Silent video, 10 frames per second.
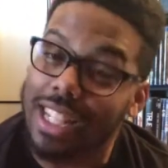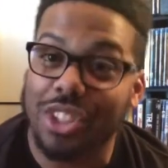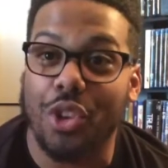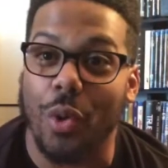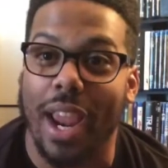
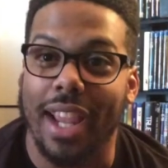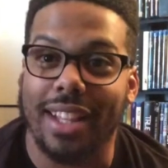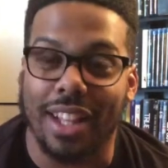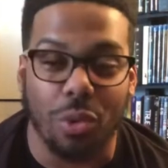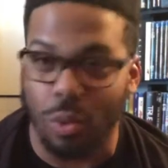Easter egg
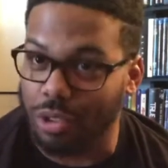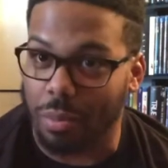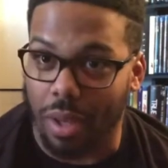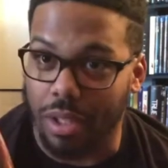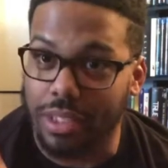that the Russo
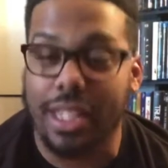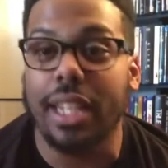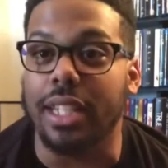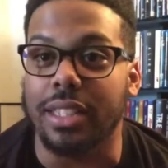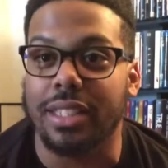brothers
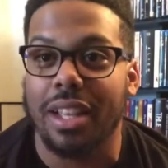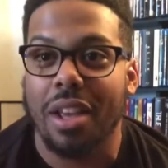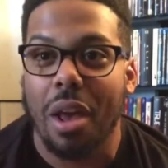teased.